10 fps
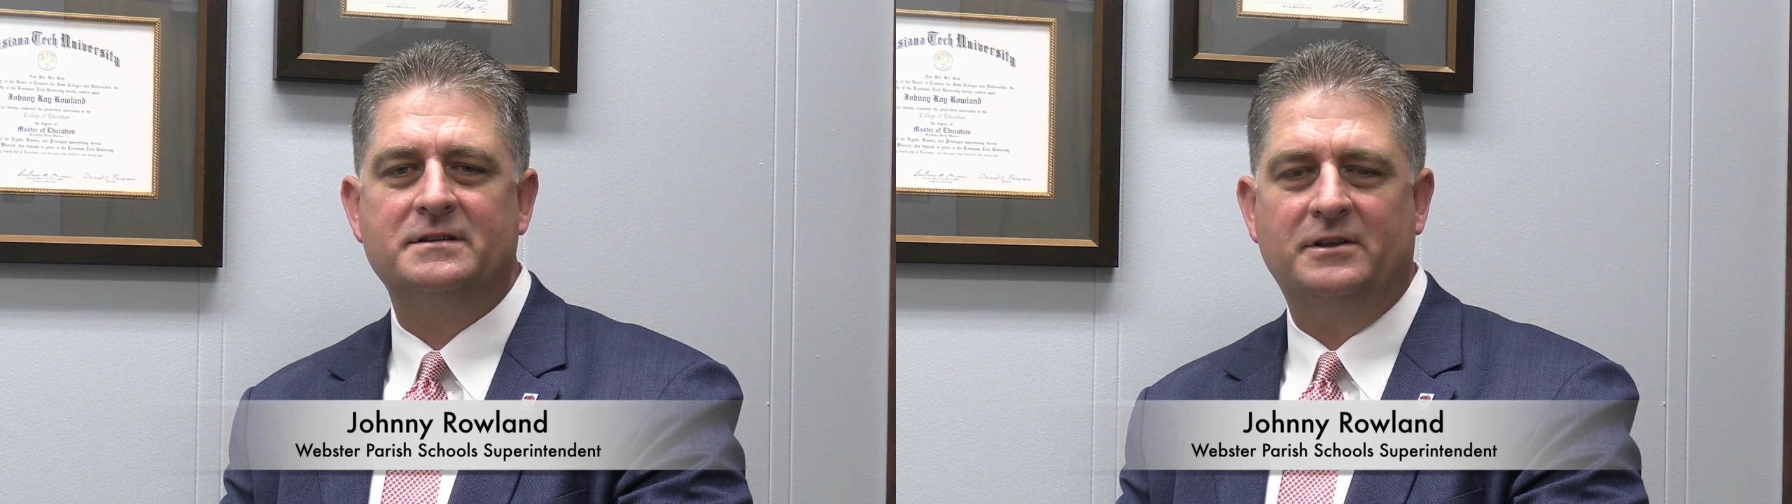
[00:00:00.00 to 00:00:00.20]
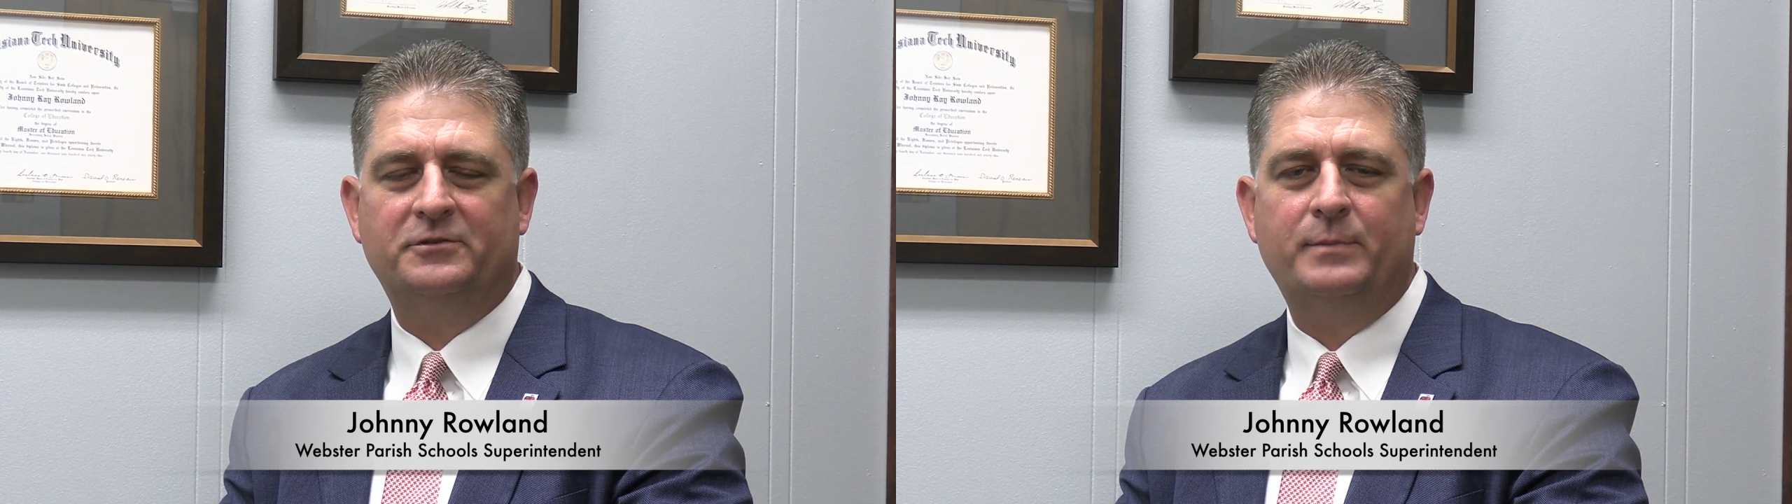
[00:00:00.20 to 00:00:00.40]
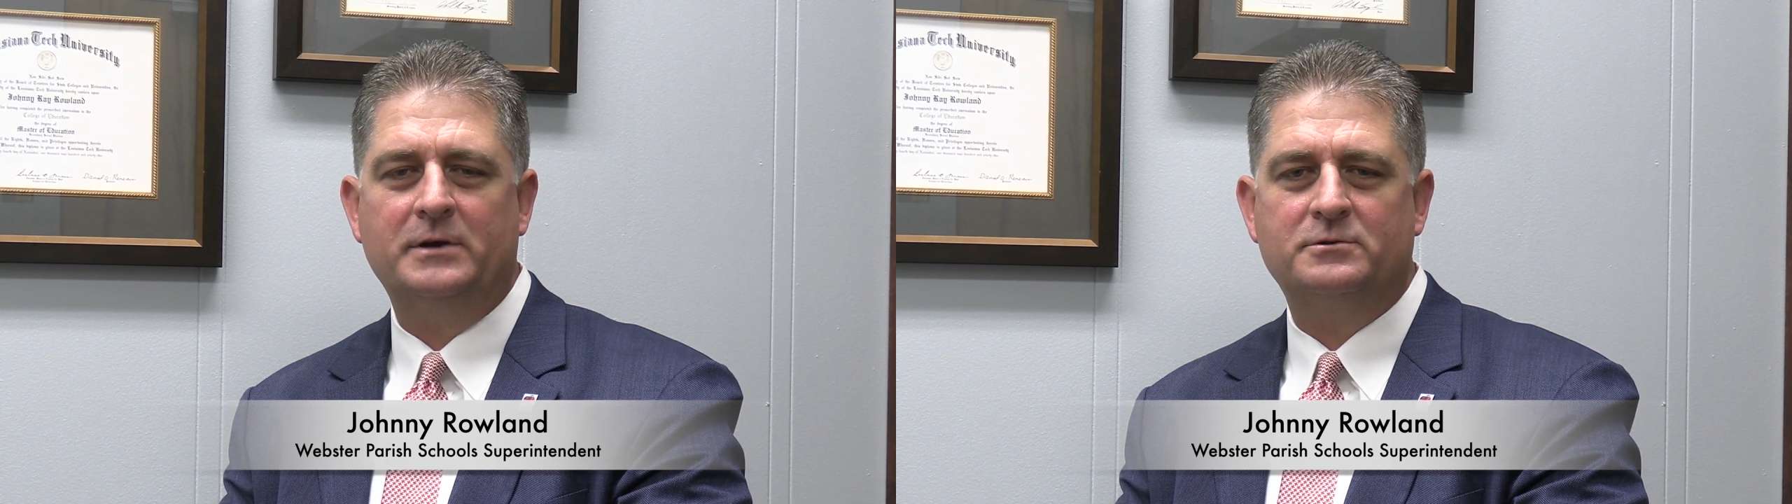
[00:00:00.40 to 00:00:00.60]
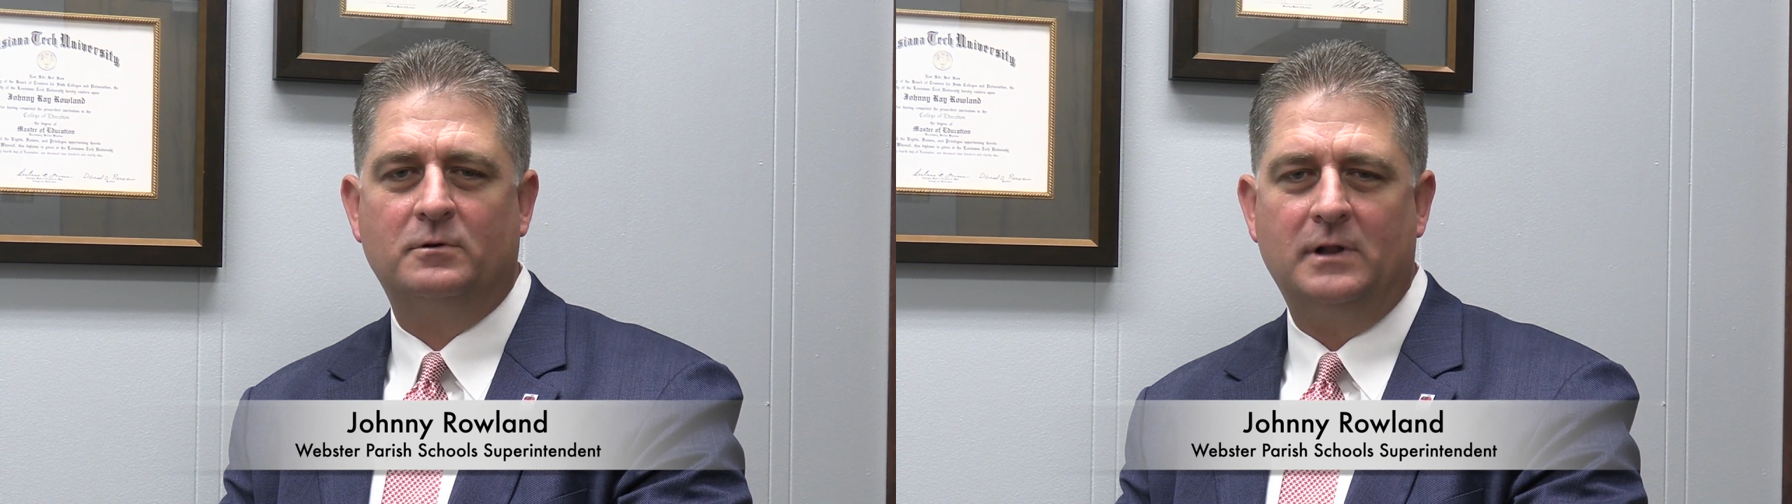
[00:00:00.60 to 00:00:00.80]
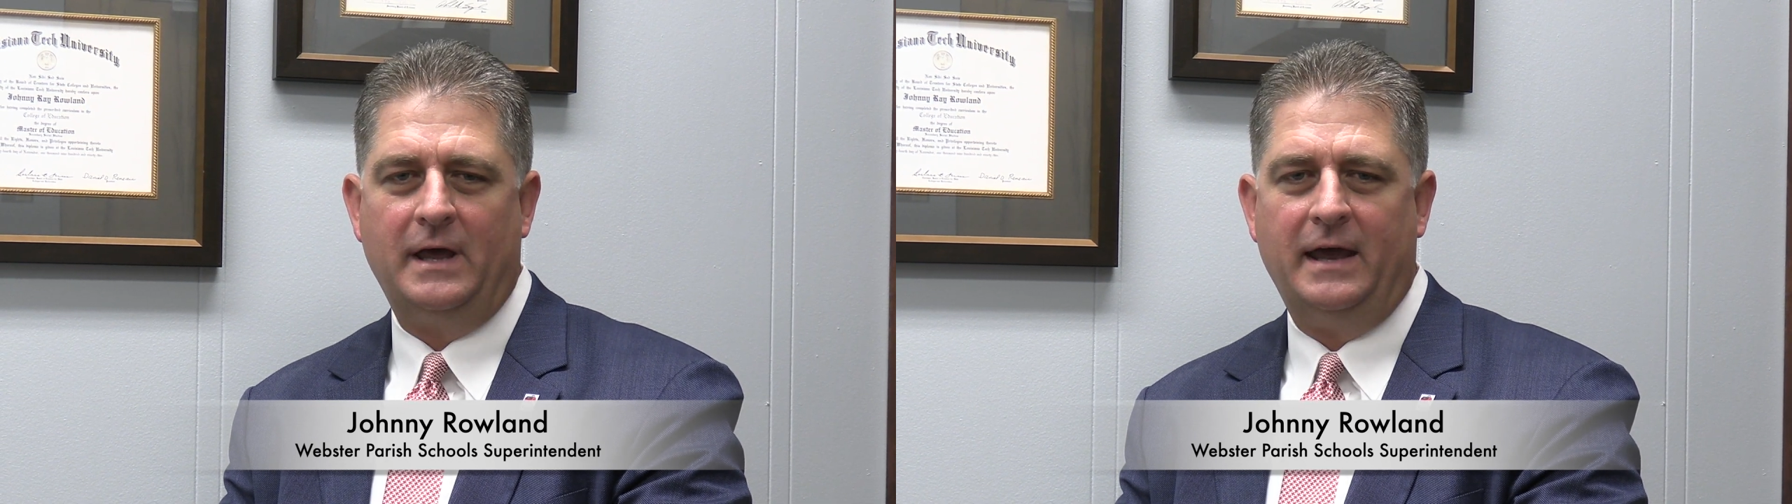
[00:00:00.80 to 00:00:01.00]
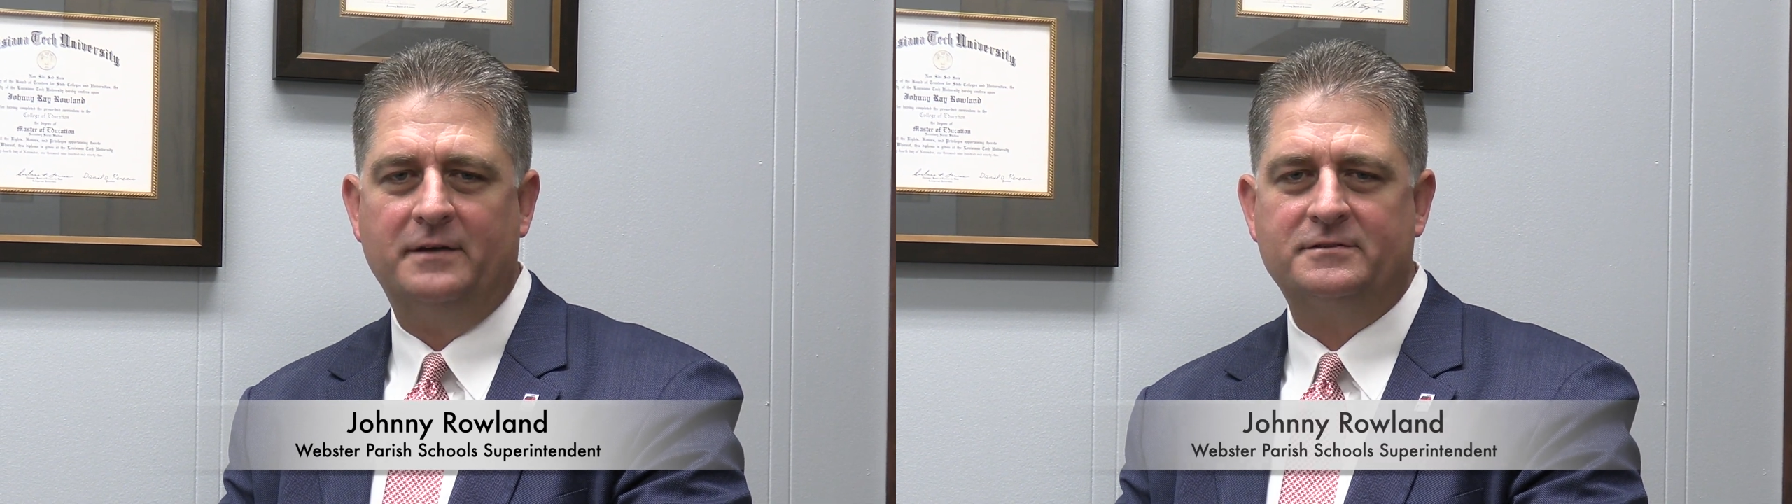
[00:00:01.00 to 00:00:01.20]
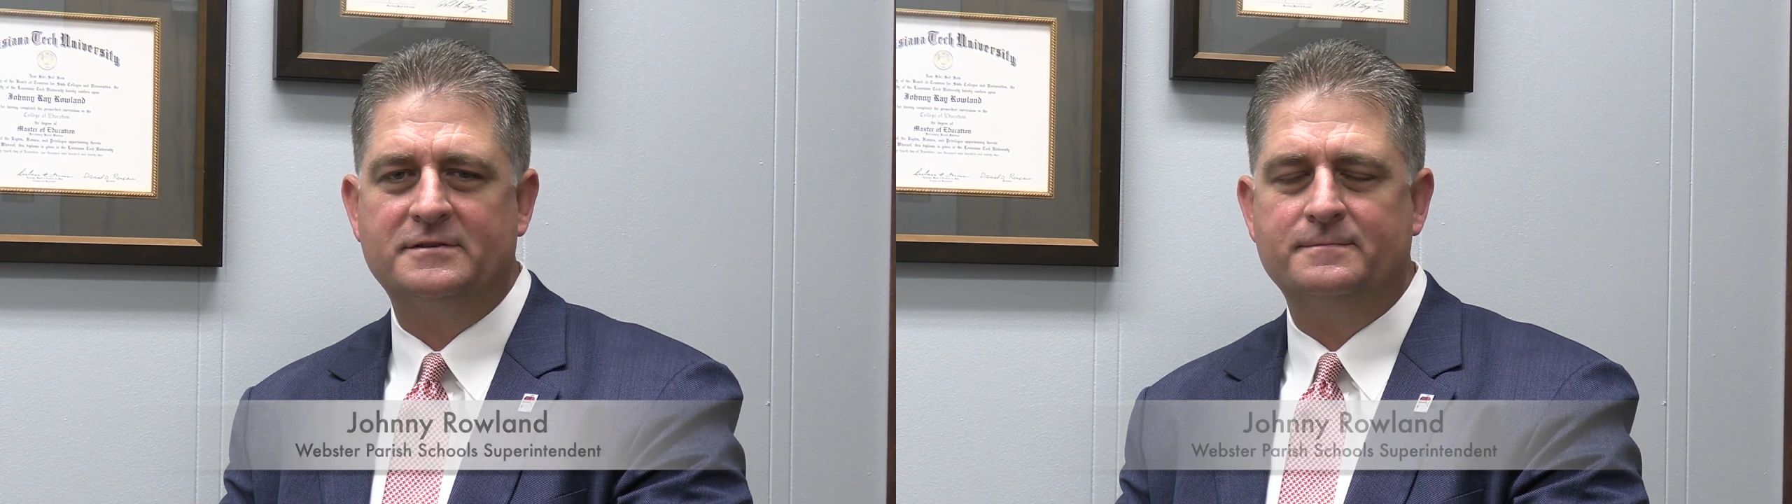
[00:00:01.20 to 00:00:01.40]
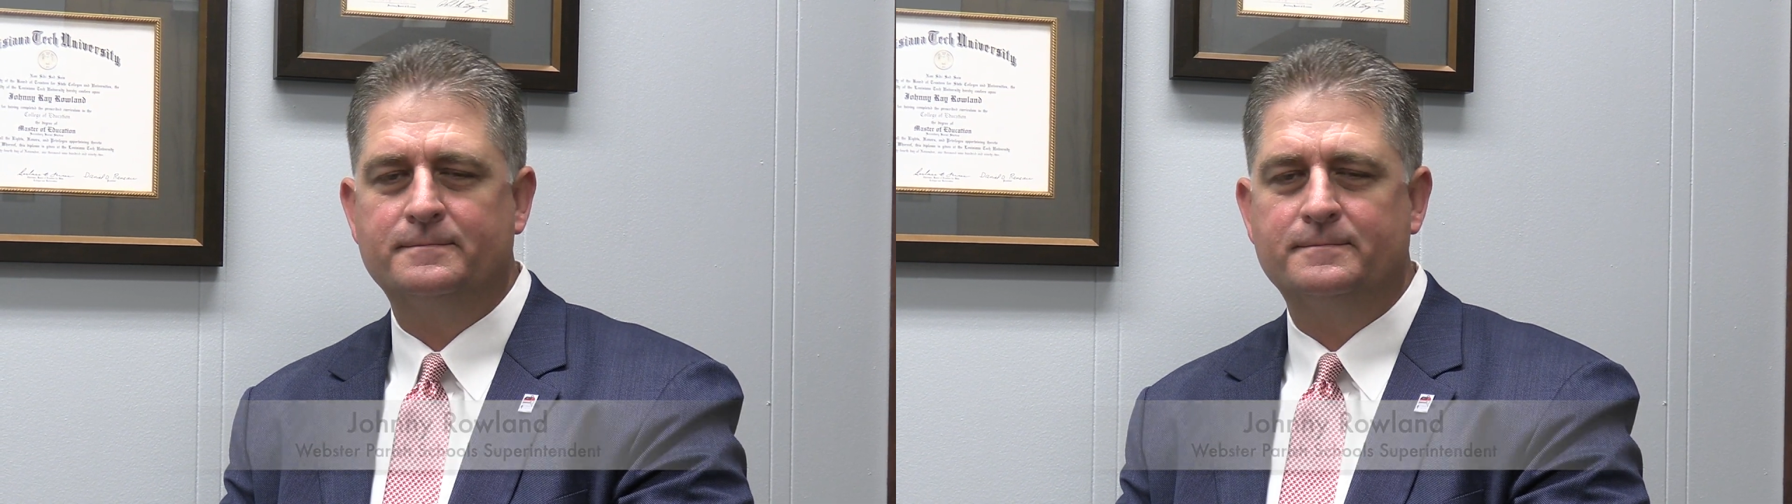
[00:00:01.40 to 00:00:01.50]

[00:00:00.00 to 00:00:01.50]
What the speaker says: this special class.